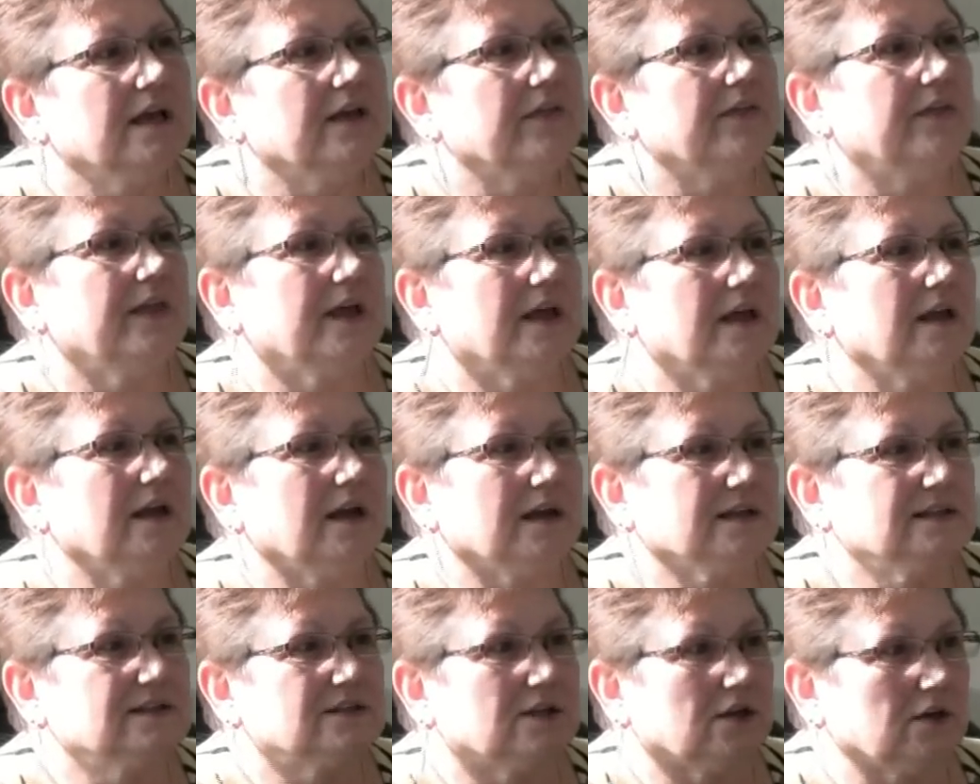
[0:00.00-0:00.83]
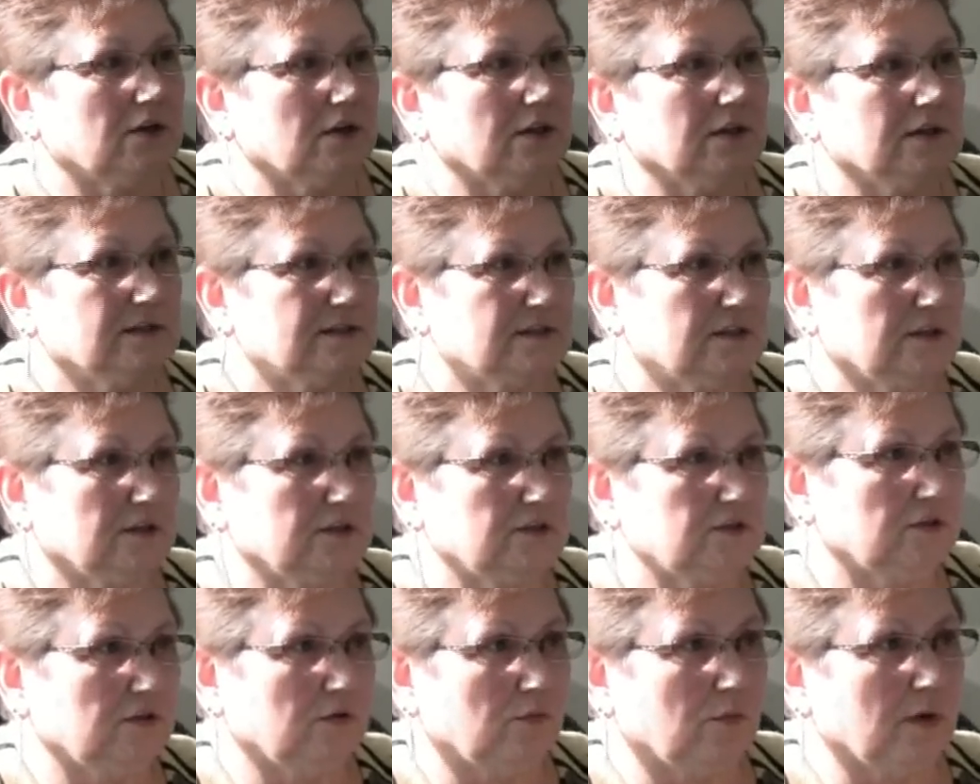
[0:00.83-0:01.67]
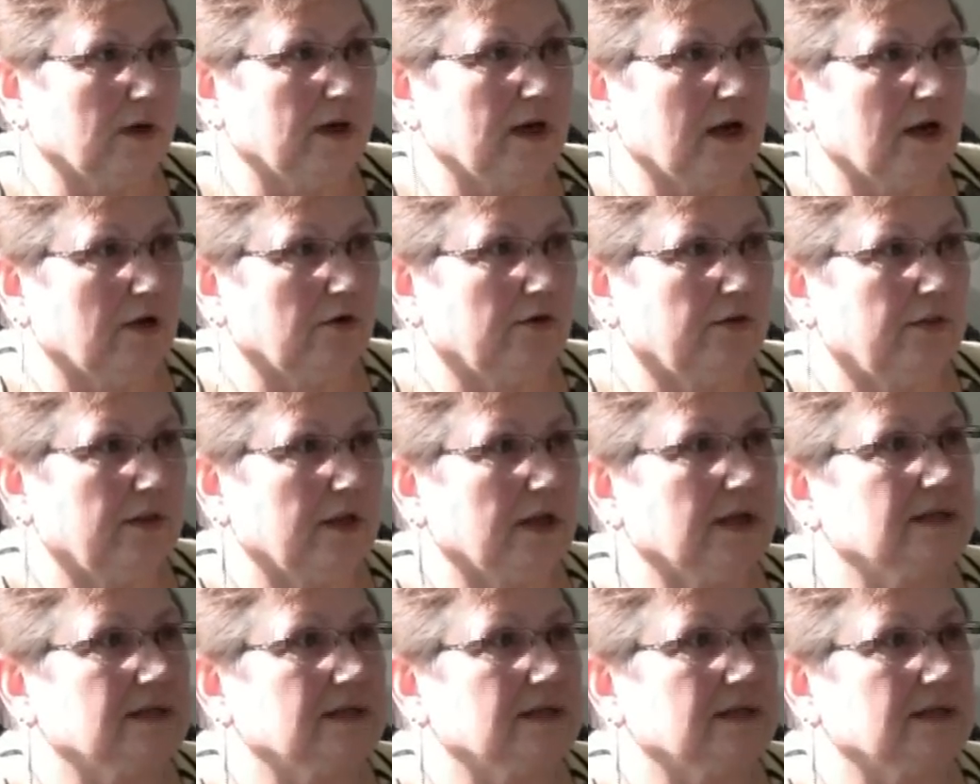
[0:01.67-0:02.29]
Then I started listening to the 1 hour